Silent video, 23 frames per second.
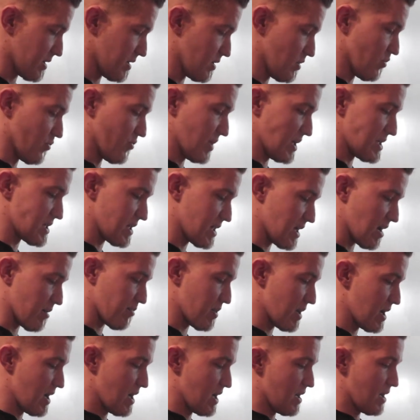You freeze it
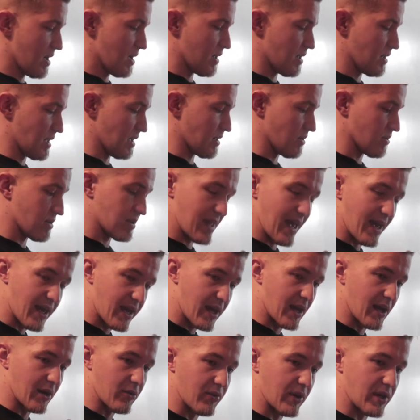up, then you take it
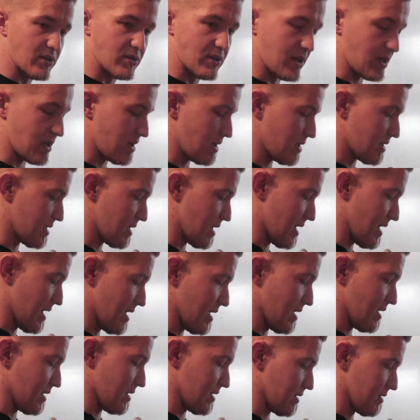out when you need it,
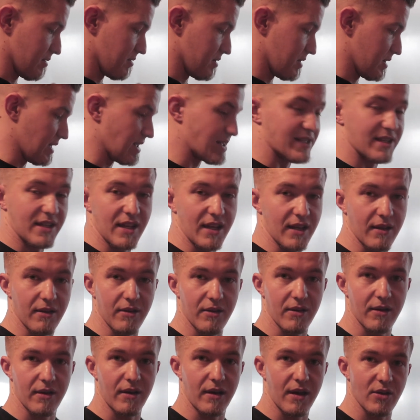and it still,
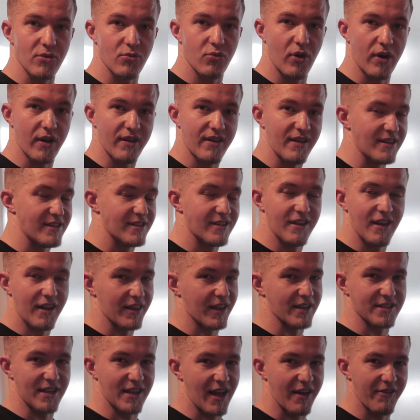guess what? It still
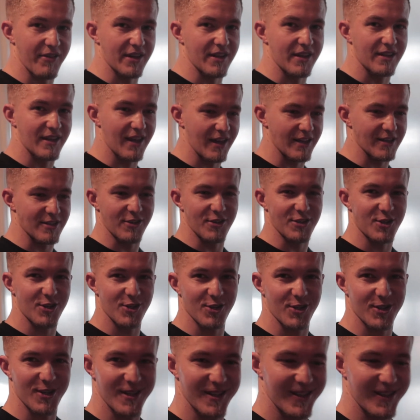doesn't have any taste, so it's good.